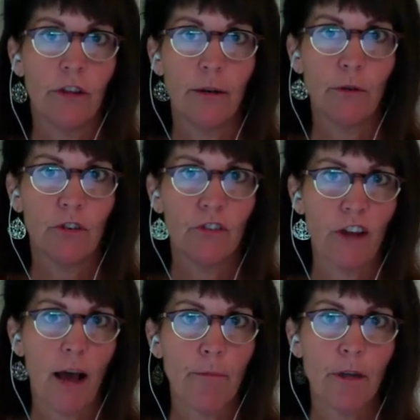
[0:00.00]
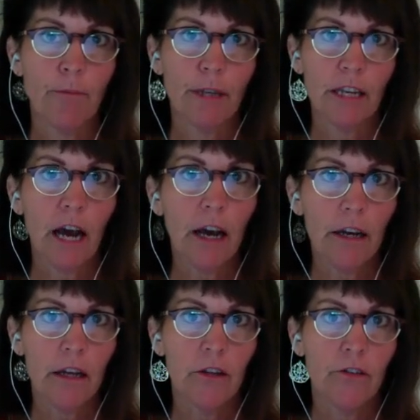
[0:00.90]
would stop it
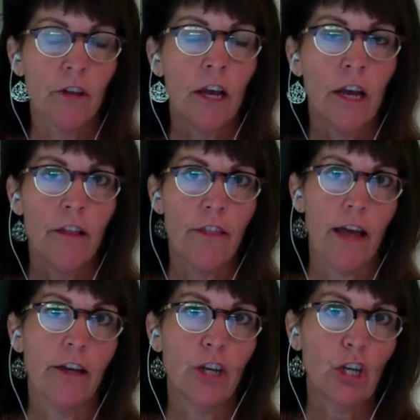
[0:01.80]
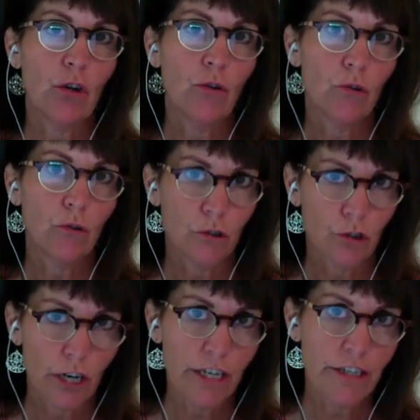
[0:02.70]
because that new
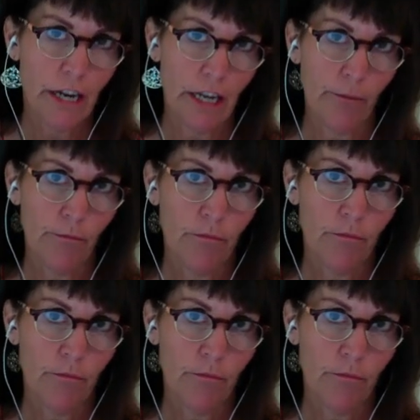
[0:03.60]
trade name